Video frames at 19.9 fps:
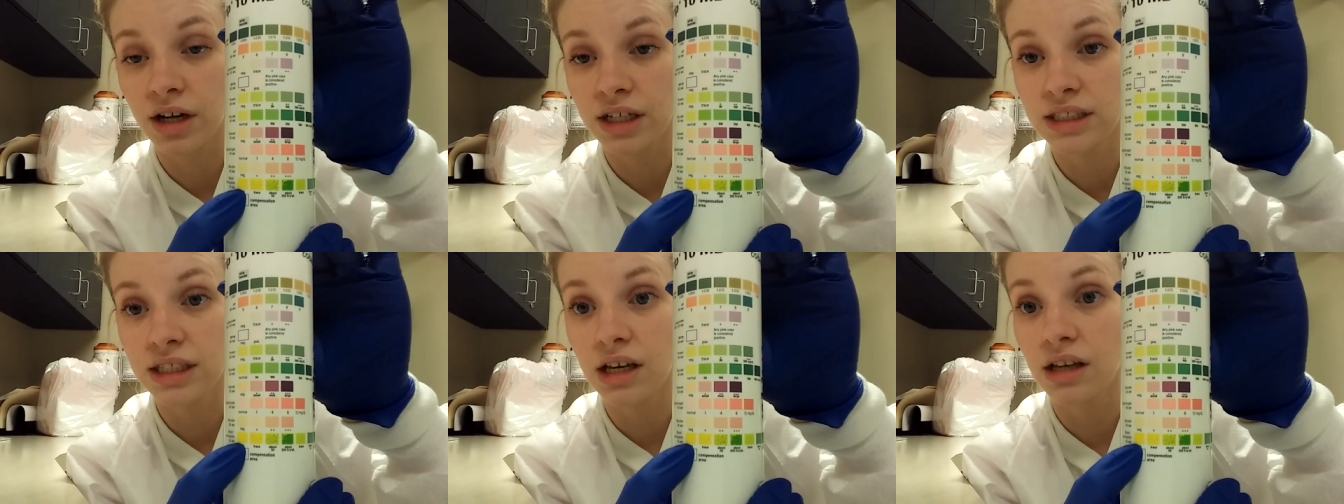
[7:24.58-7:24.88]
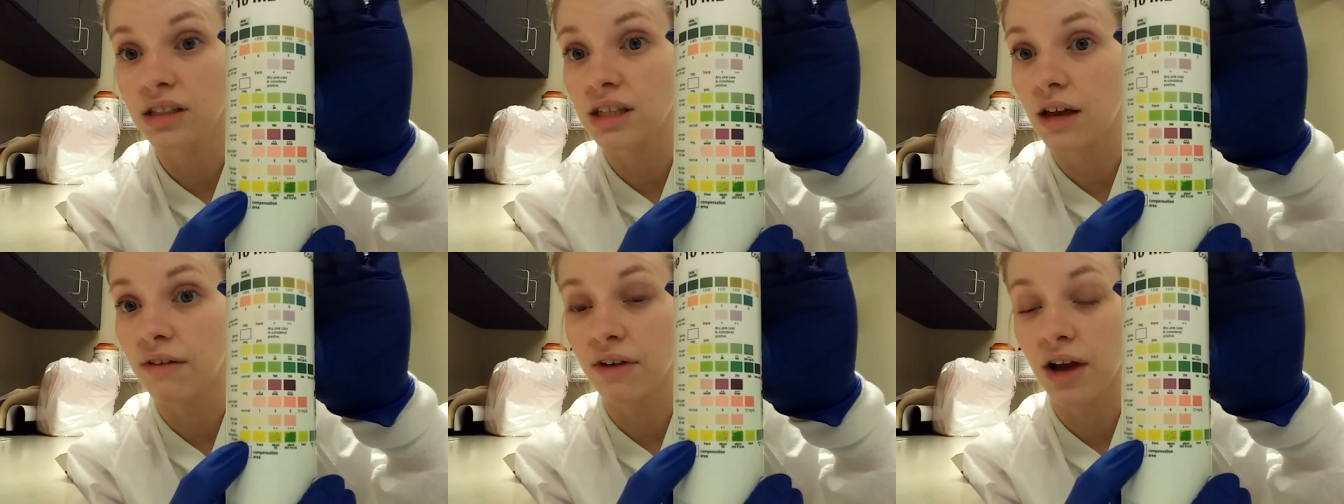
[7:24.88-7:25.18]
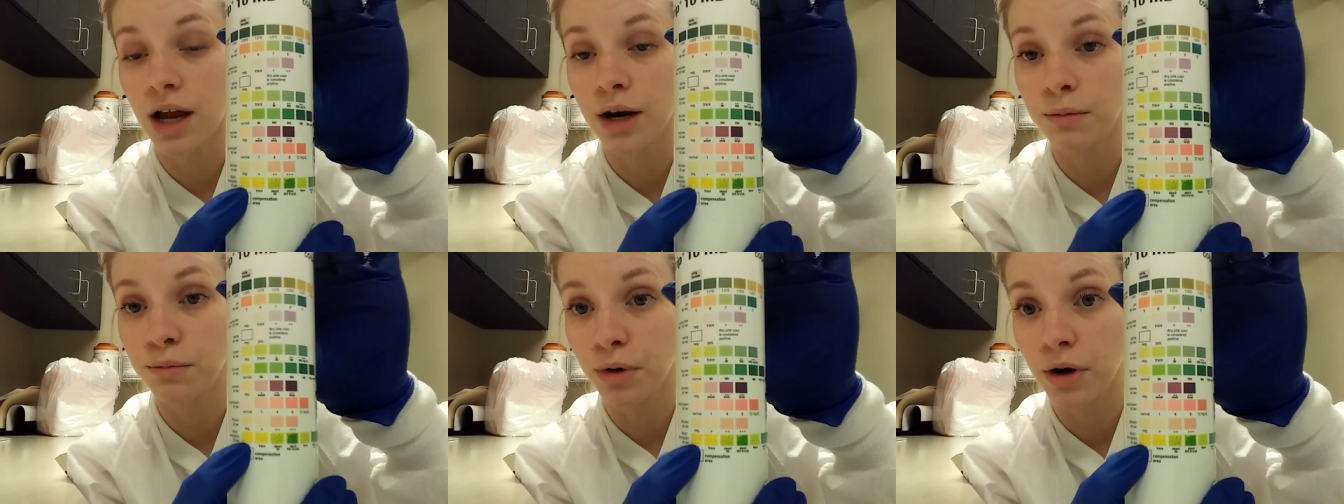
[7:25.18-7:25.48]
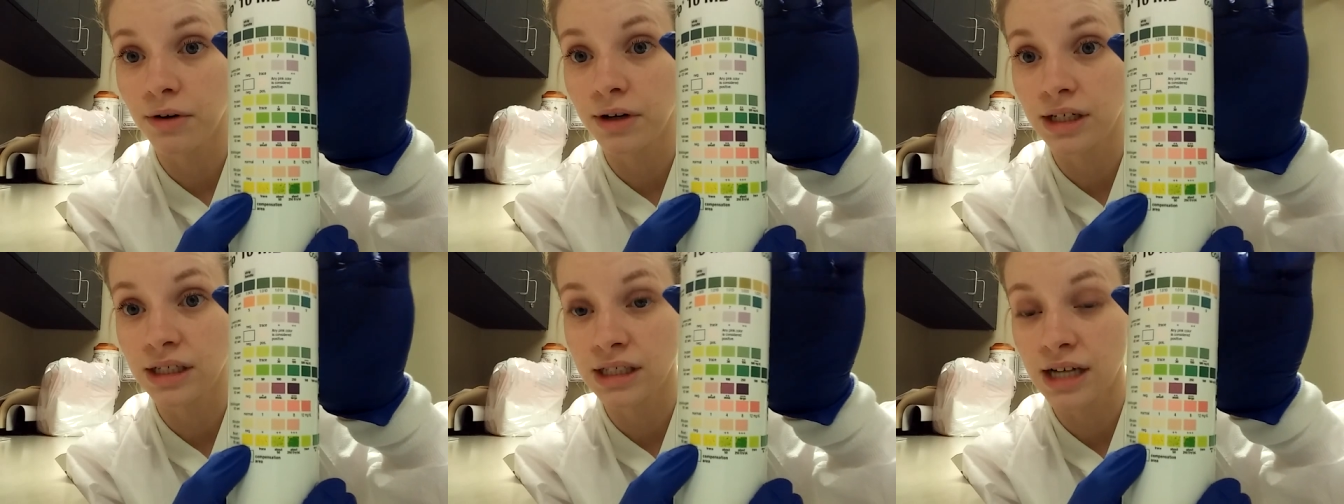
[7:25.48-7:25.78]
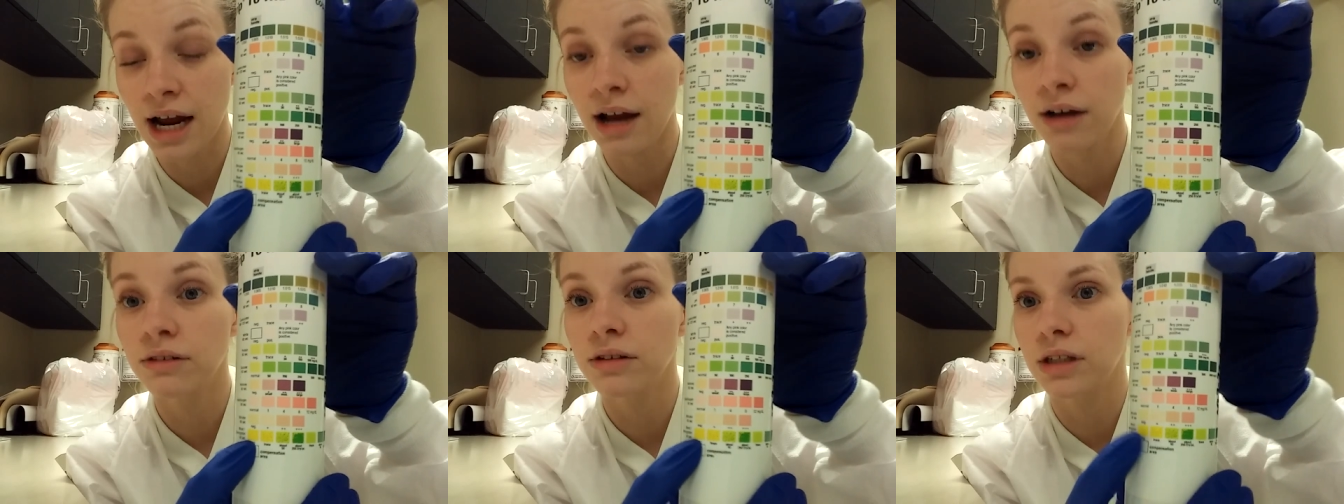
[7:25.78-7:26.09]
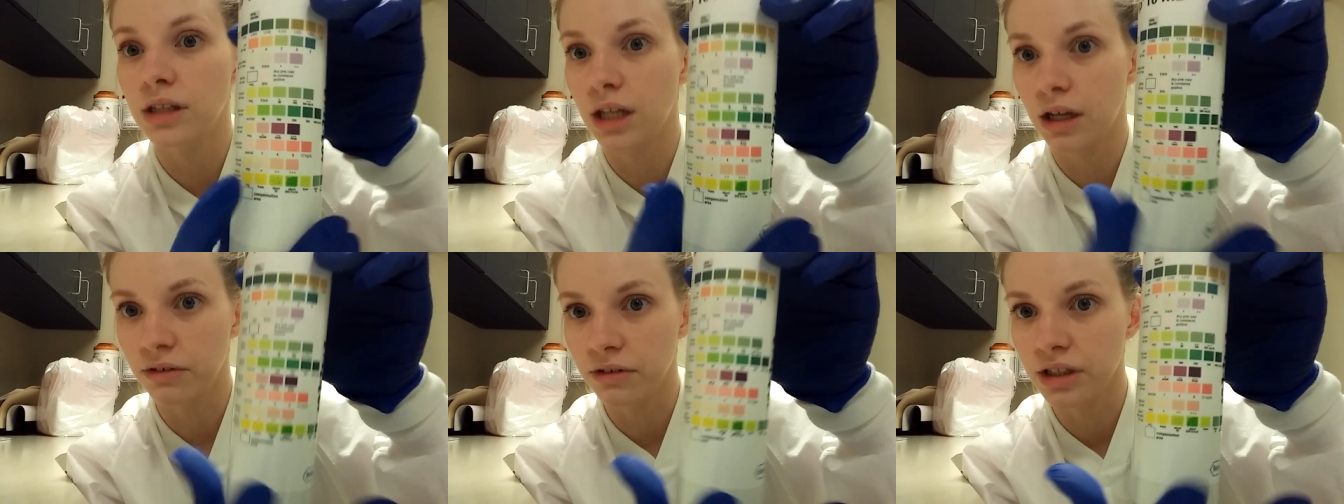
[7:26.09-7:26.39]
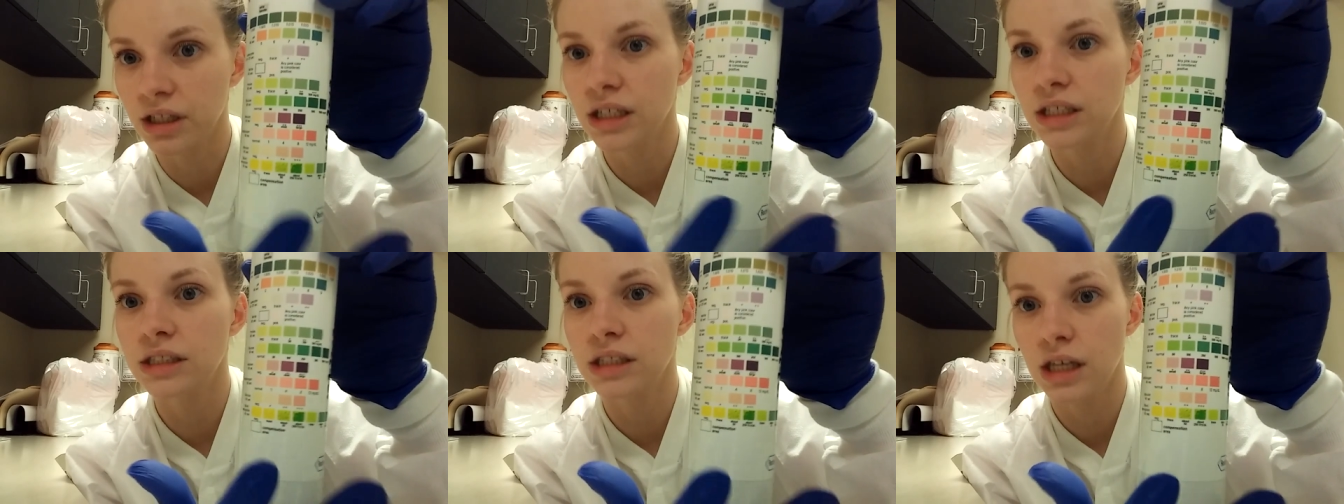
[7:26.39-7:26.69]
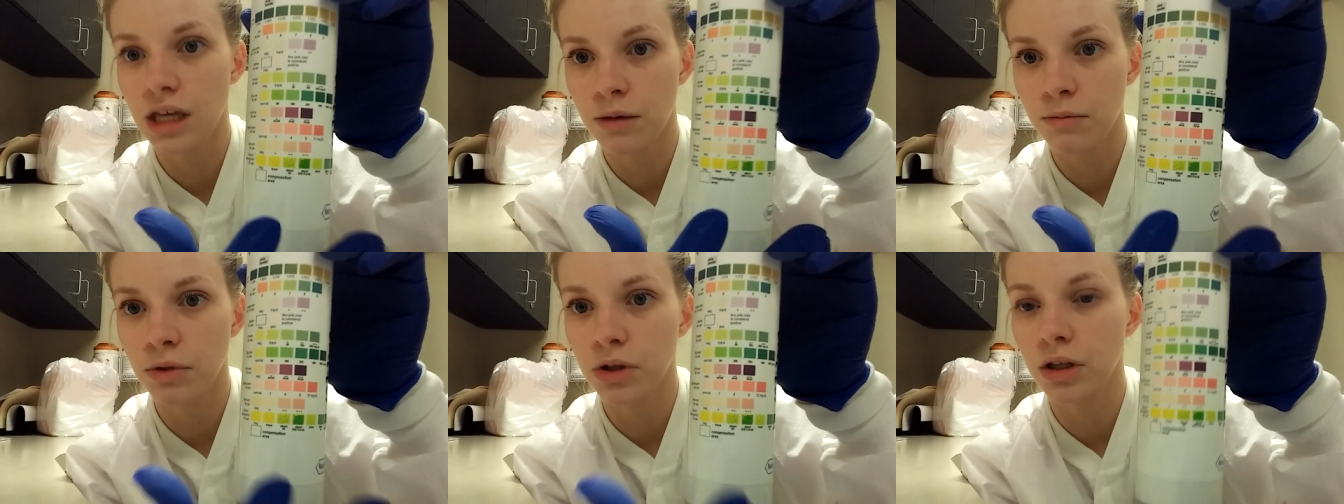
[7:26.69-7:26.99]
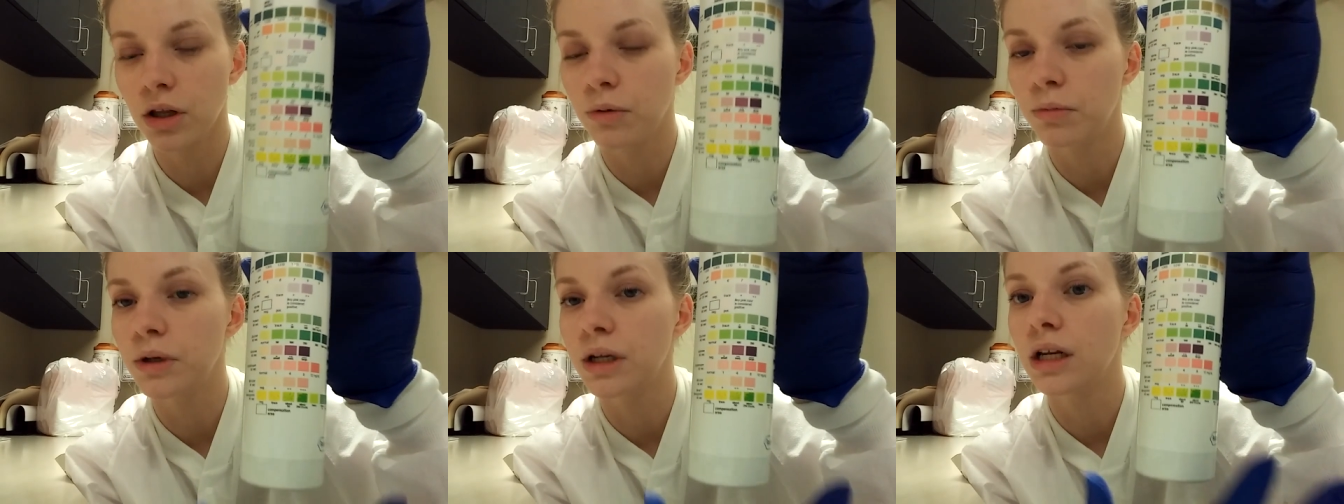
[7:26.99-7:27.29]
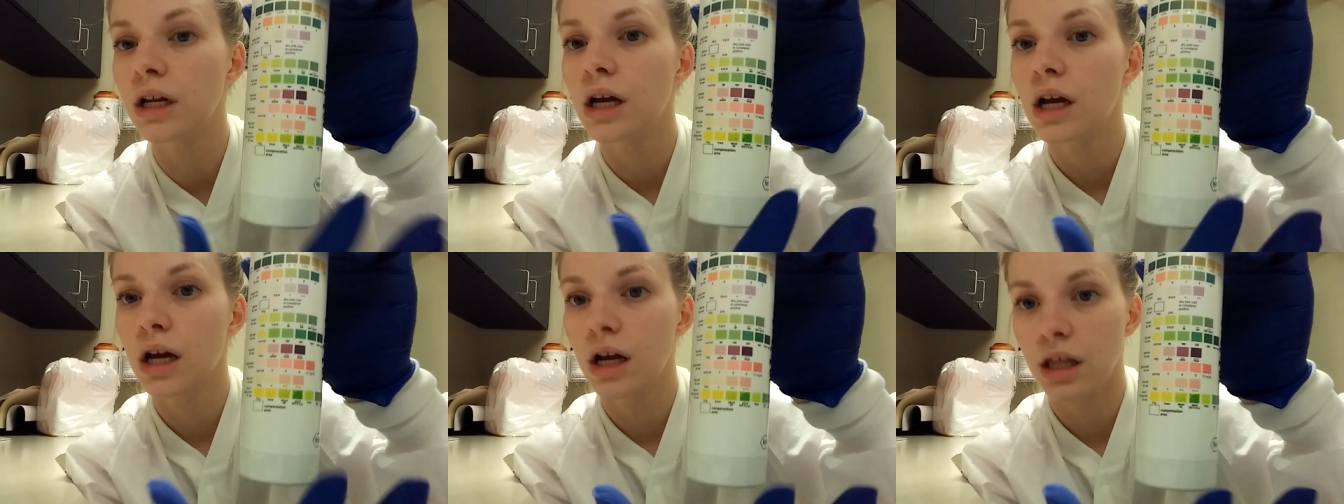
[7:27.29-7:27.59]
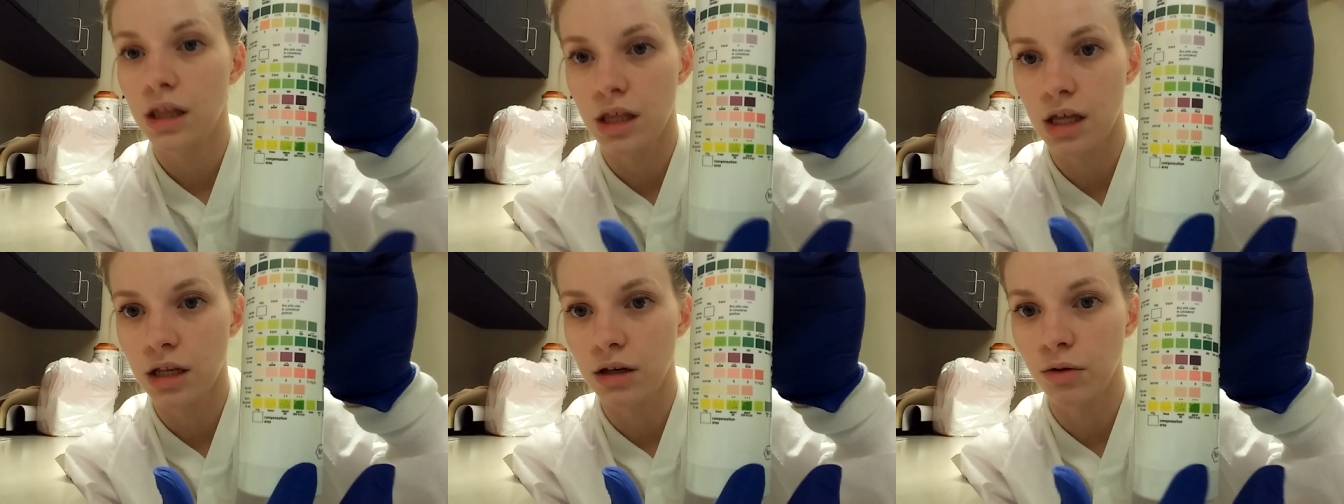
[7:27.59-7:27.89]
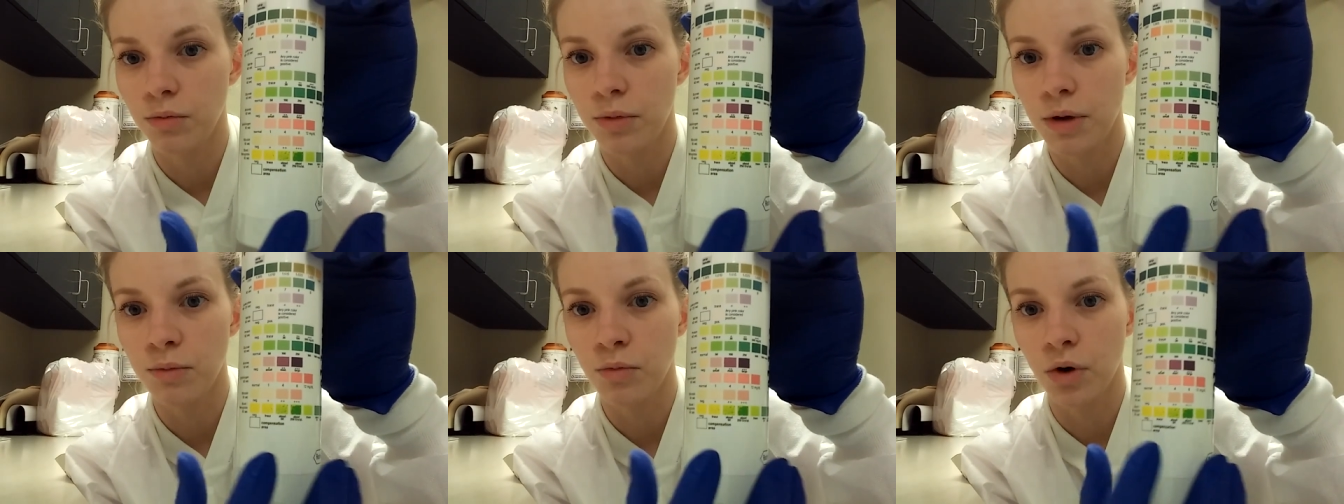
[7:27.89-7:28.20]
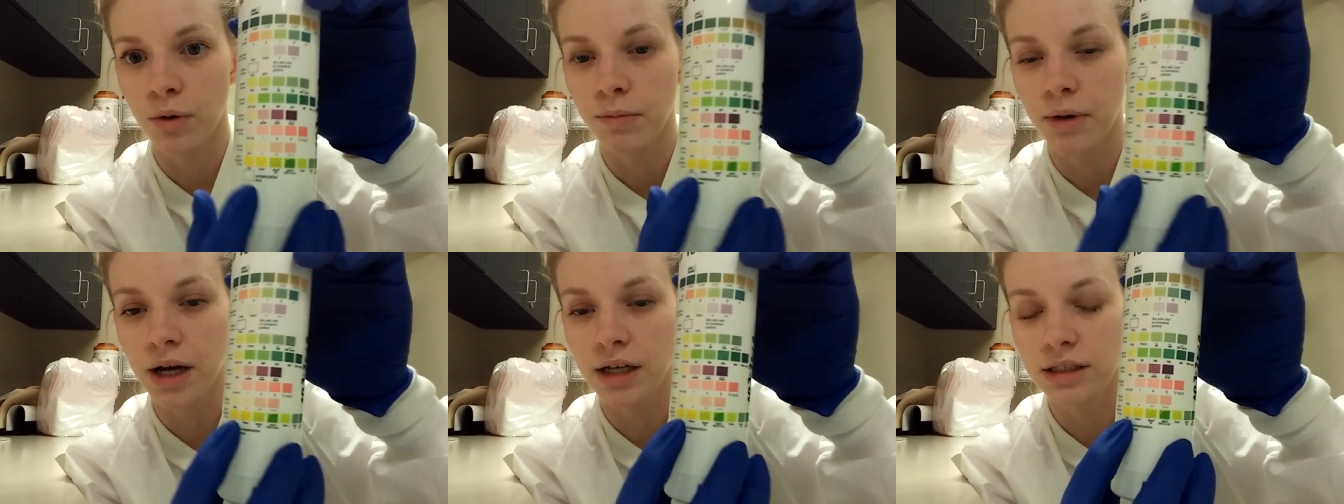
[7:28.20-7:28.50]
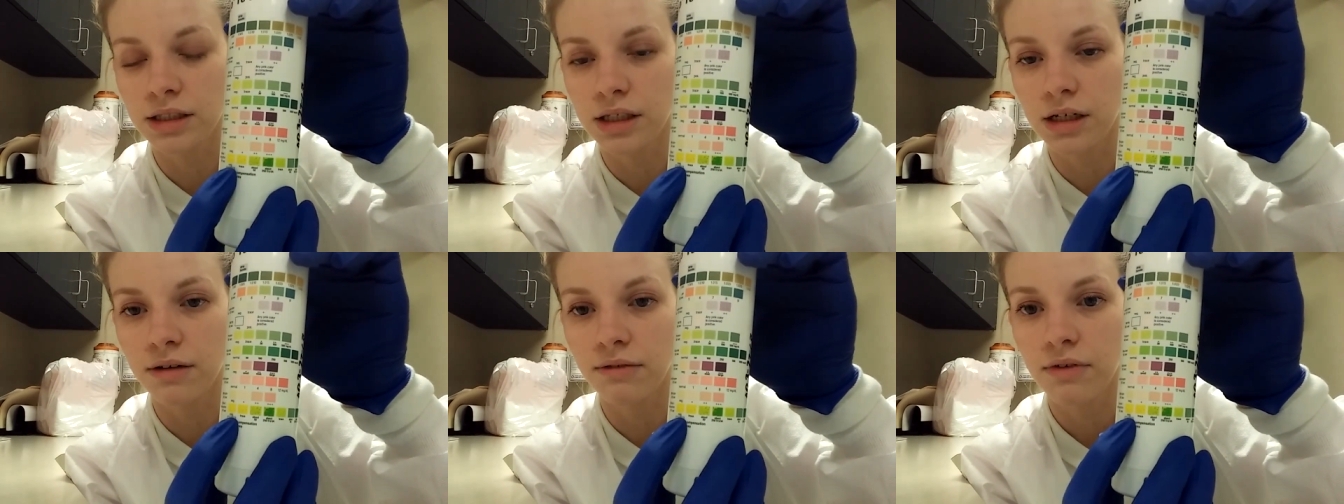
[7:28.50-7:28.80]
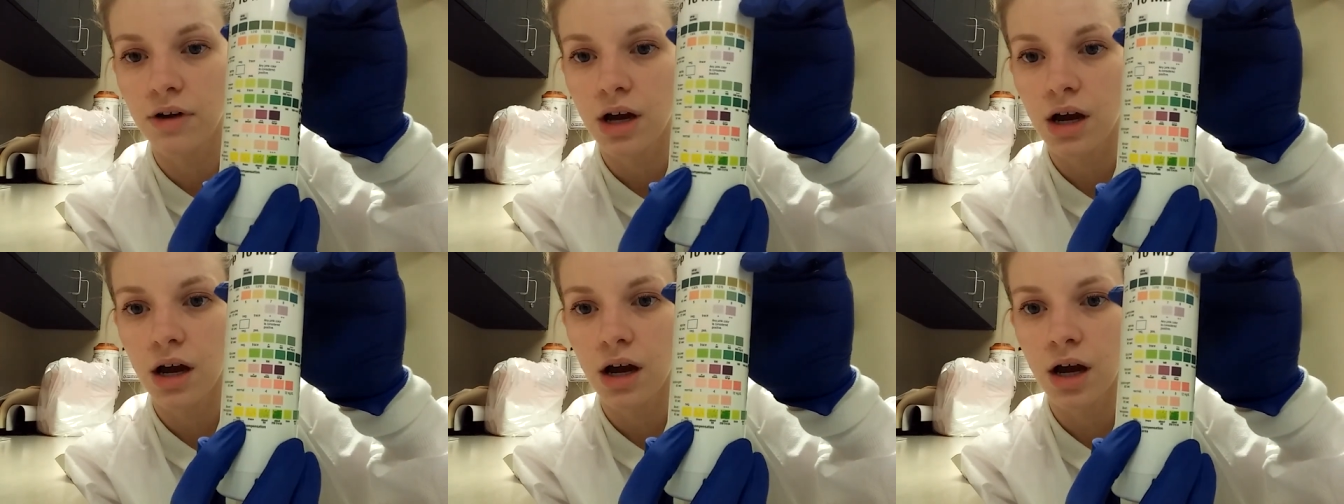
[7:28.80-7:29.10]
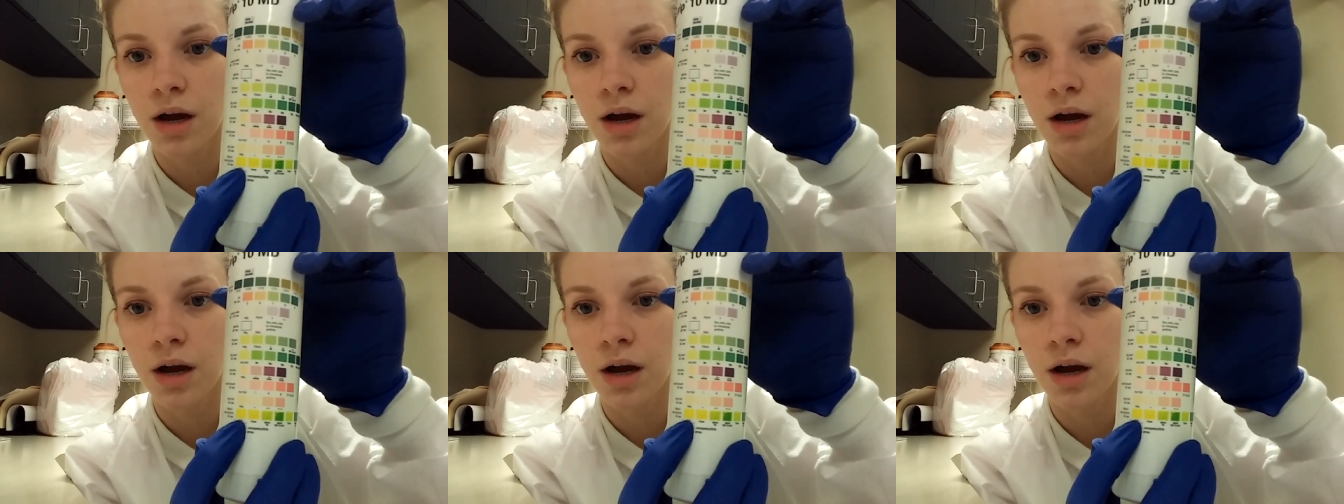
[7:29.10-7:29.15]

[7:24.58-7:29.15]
red cells have kind of broken down, then they release the hemoglobin, then it'll be more positive.